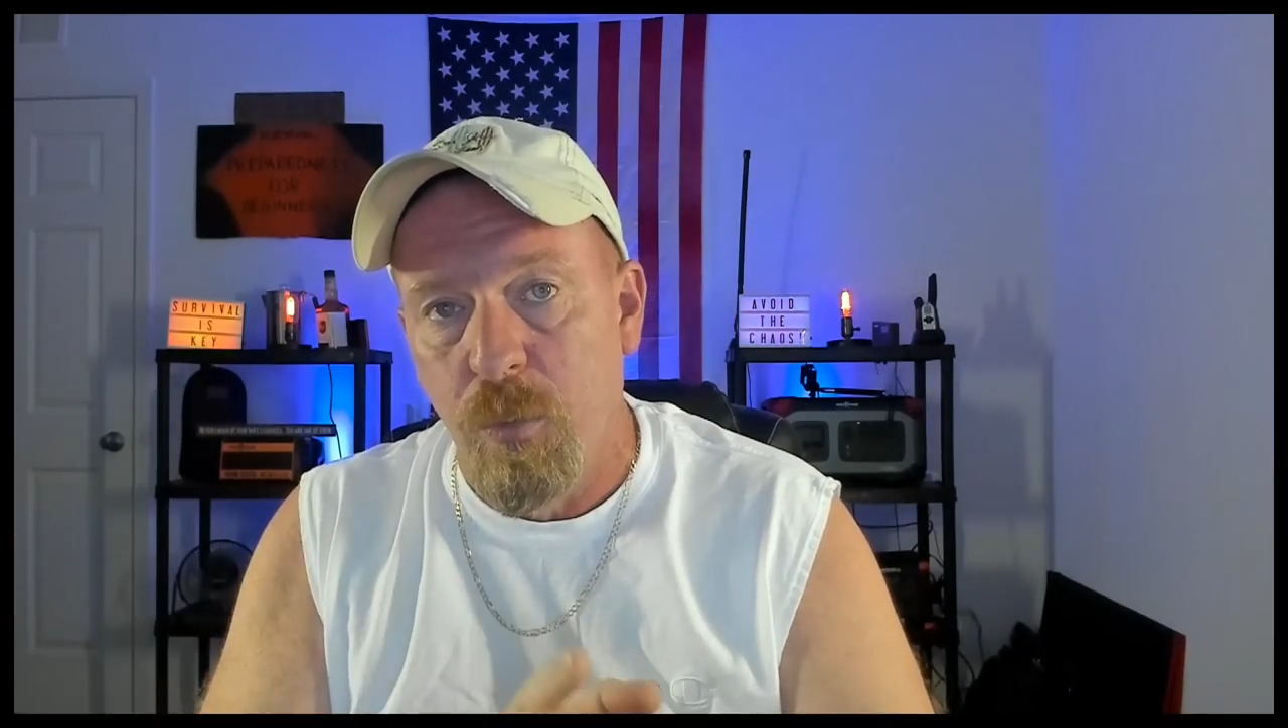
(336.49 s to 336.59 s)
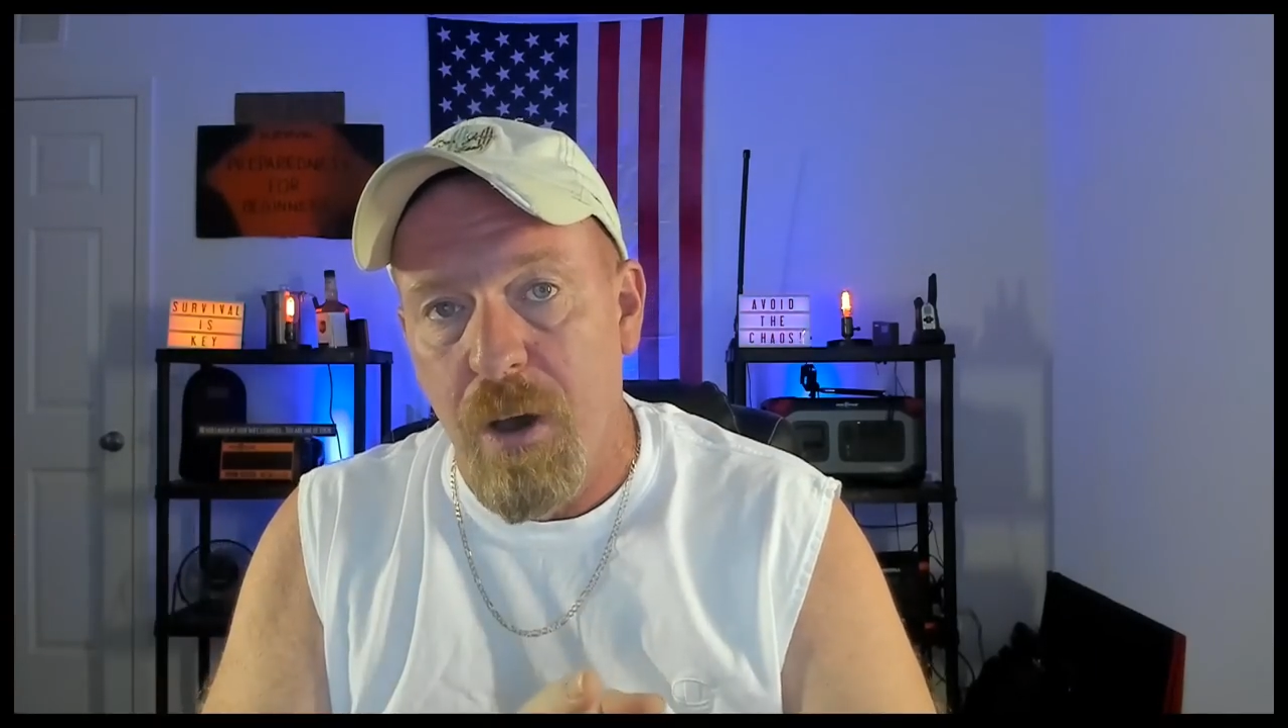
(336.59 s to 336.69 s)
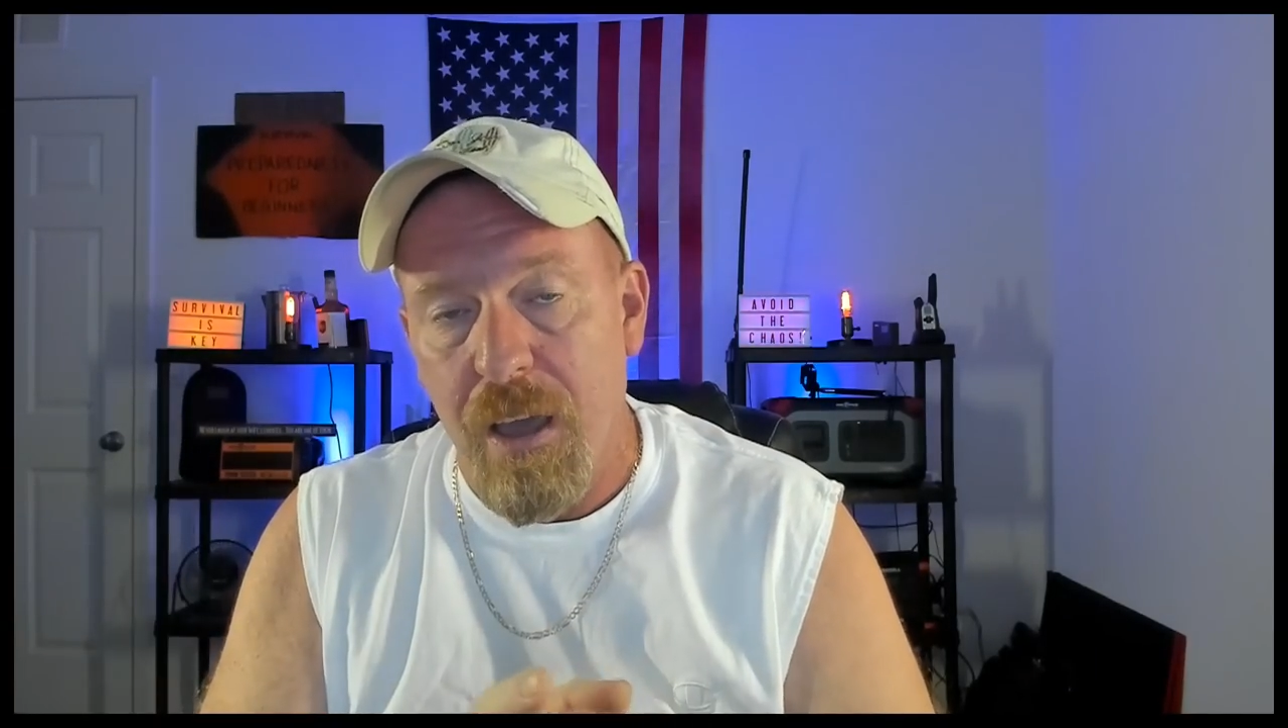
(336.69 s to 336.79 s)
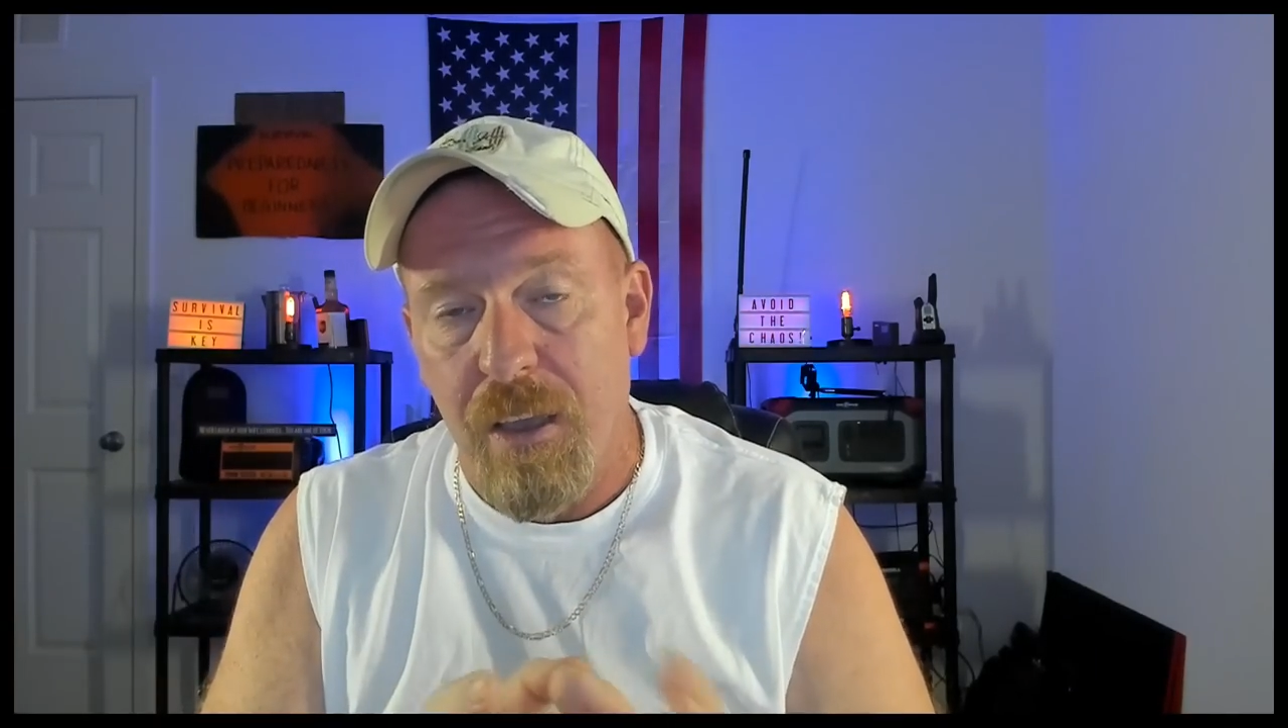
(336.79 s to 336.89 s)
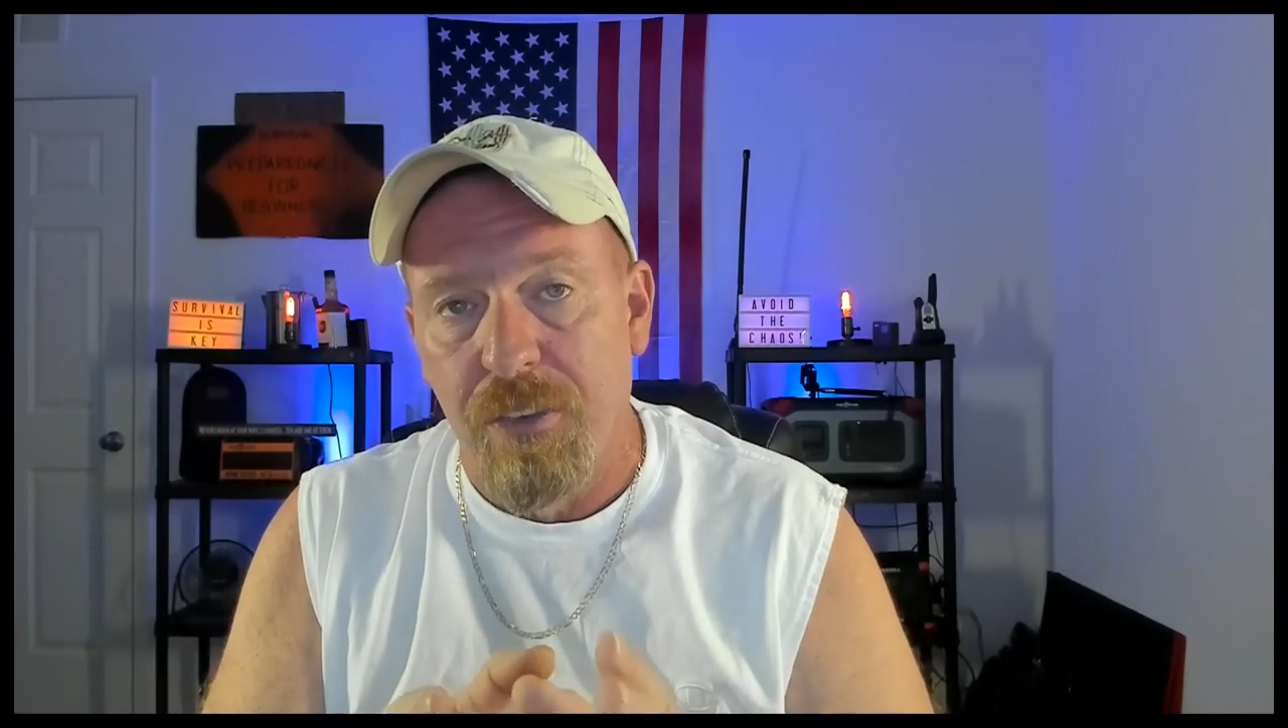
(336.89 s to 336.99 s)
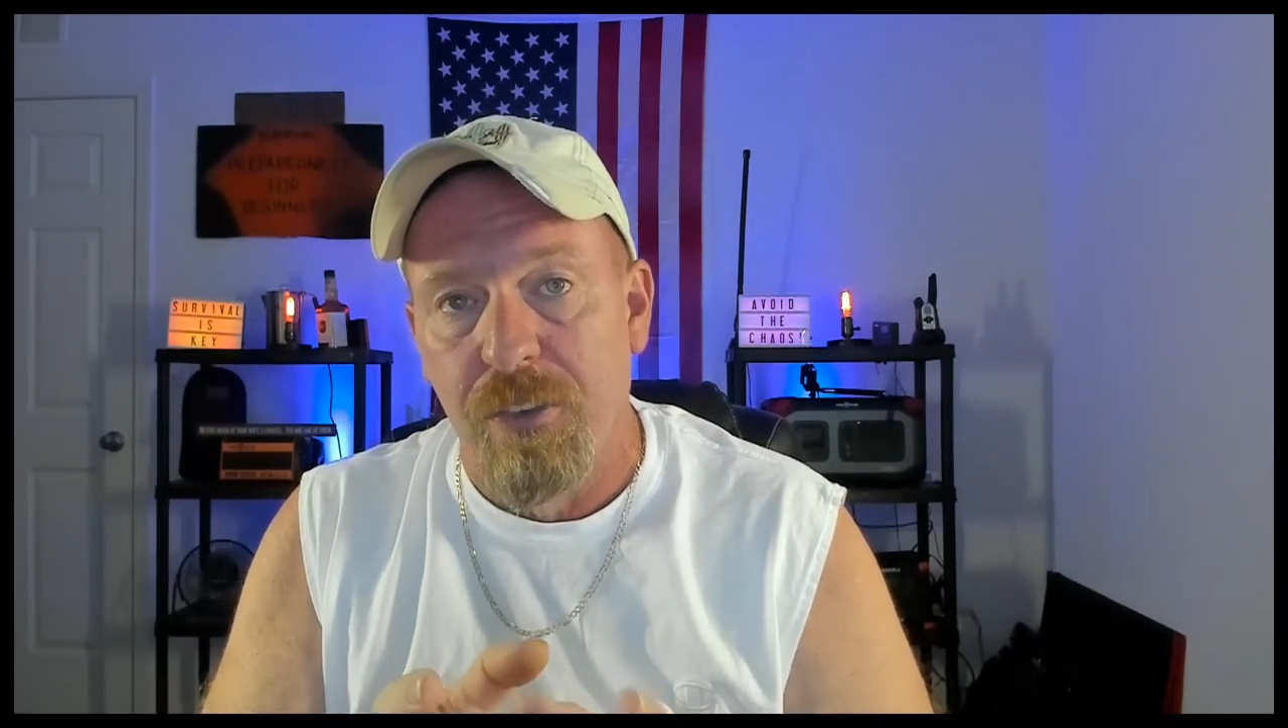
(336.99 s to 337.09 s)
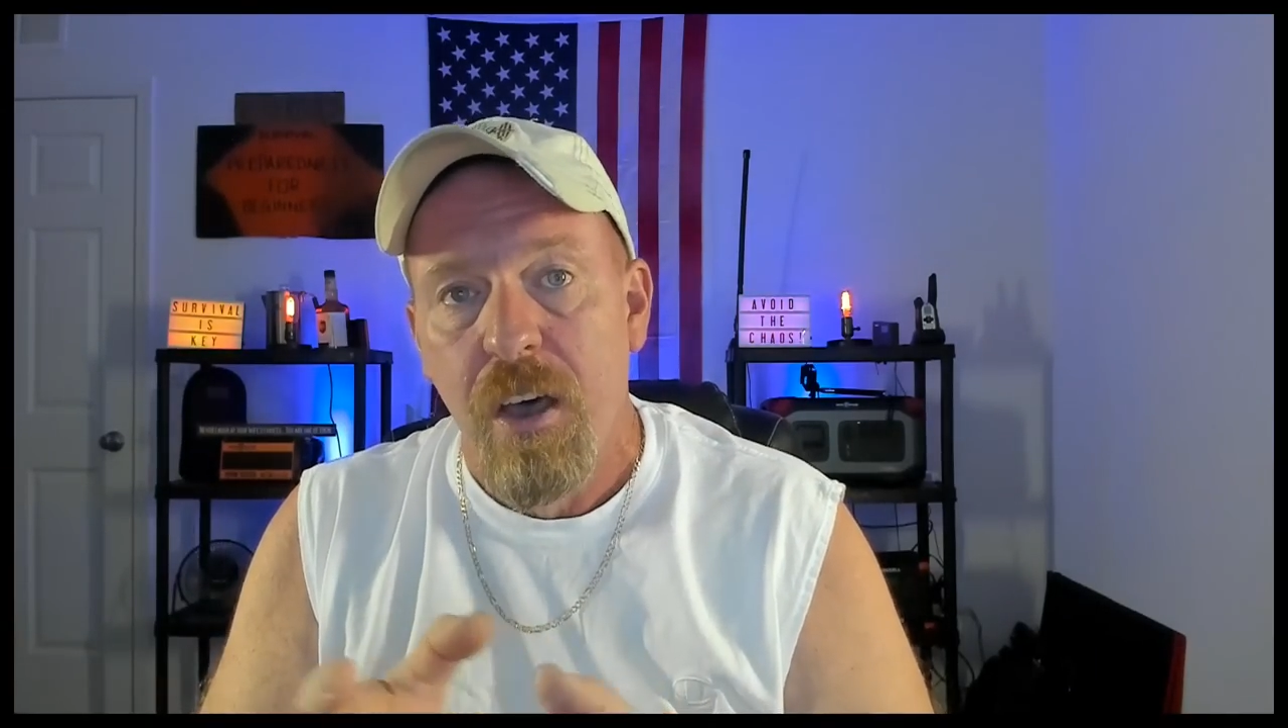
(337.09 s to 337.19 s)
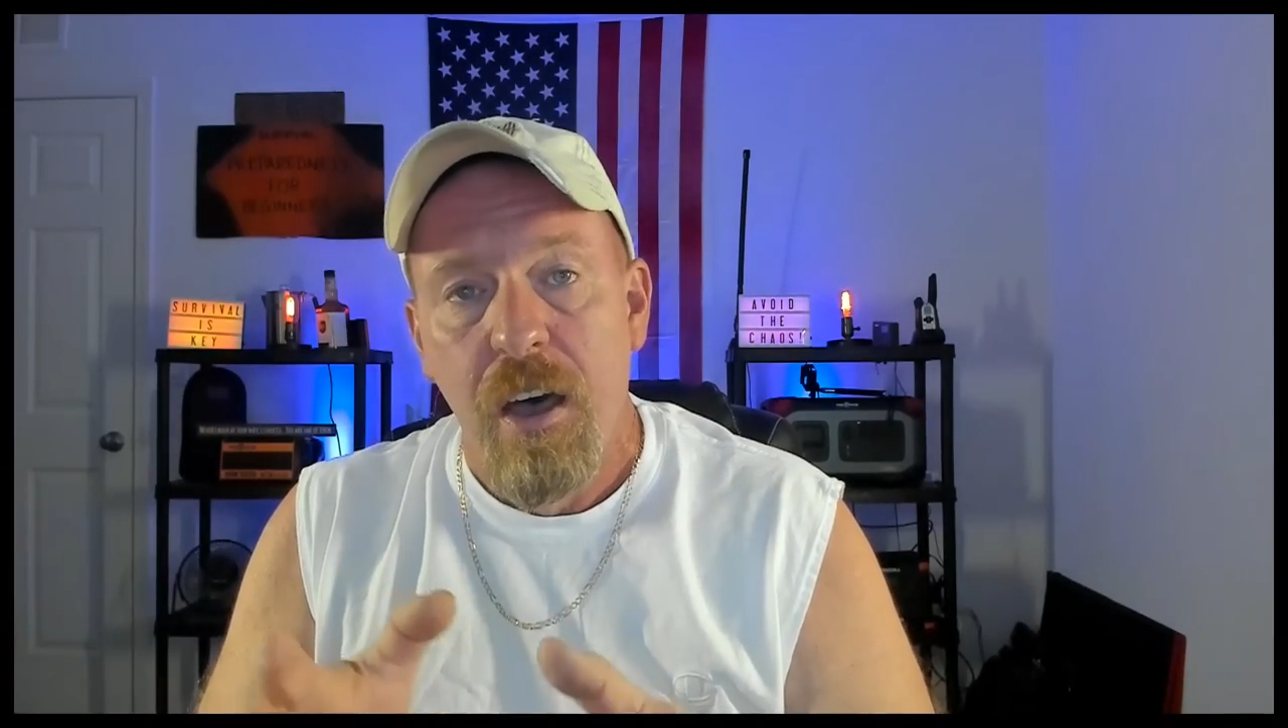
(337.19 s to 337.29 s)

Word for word: ways